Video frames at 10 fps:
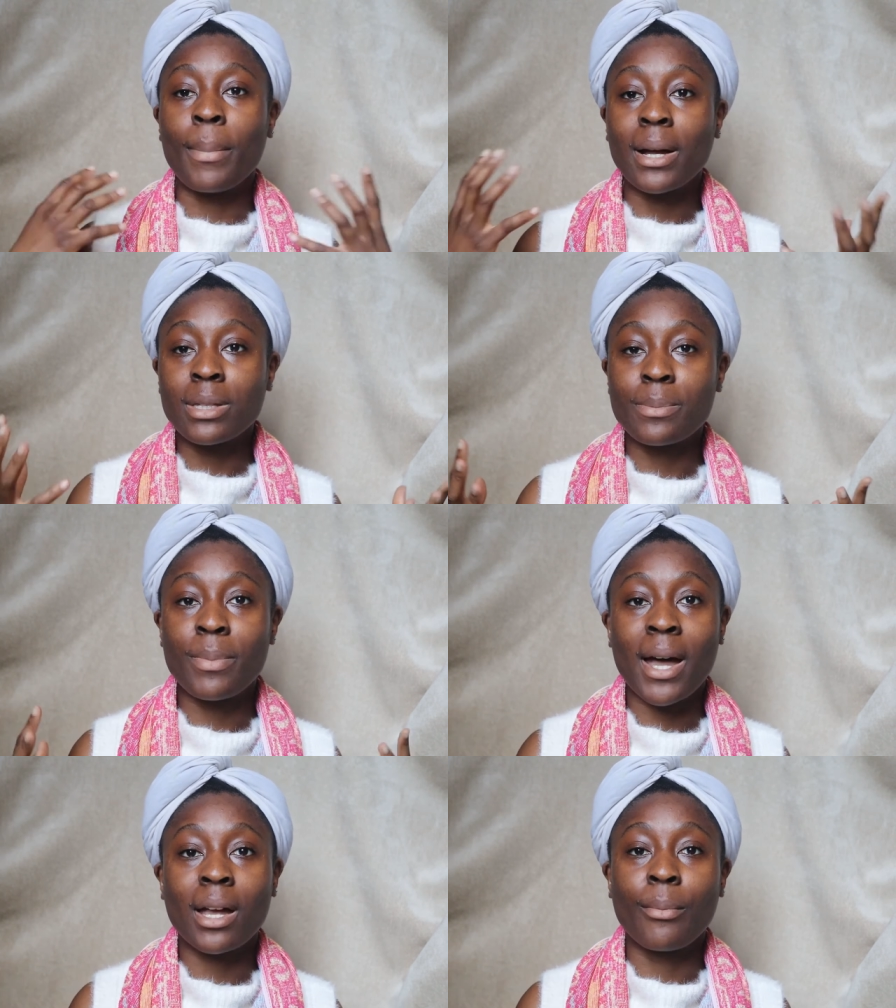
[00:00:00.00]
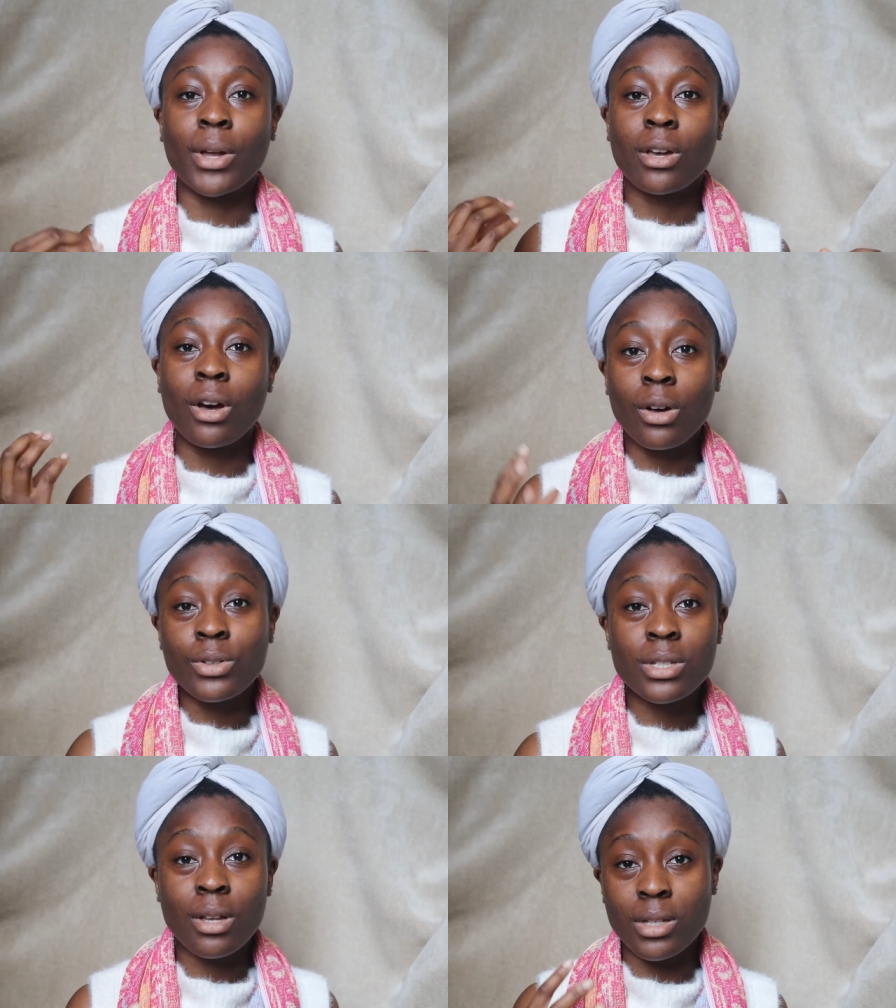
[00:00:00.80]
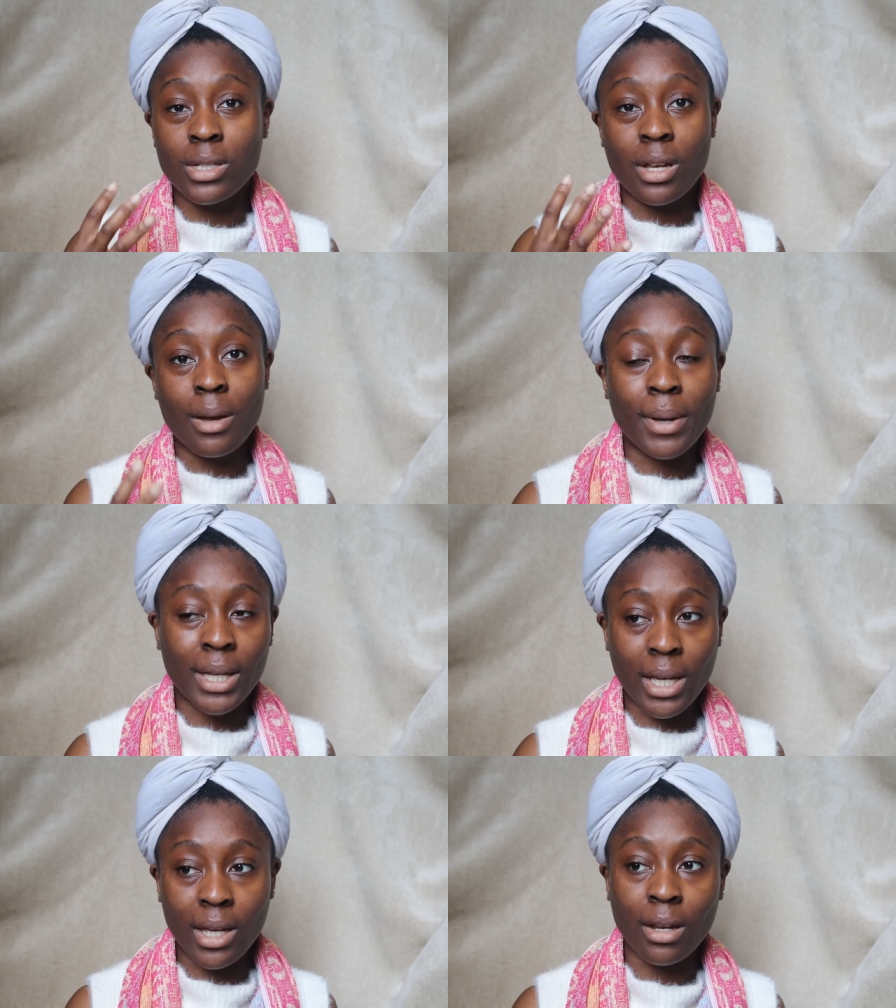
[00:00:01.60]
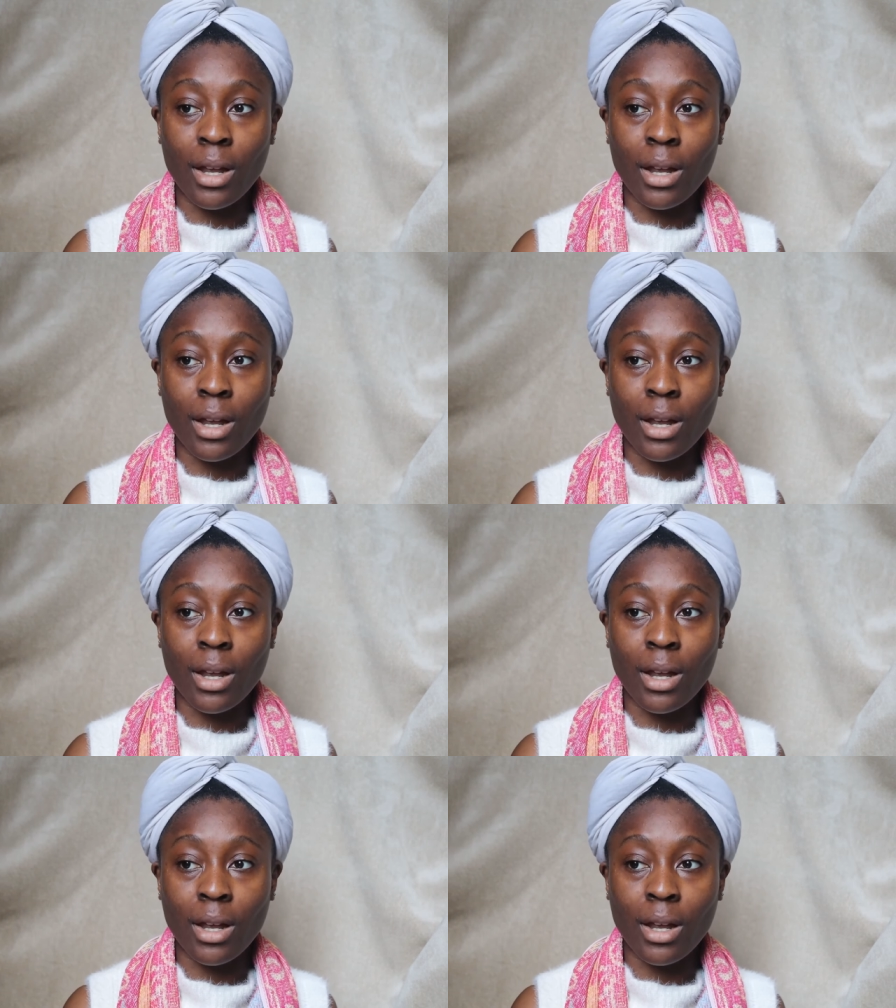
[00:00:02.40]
bounce back, my curls started to come back in.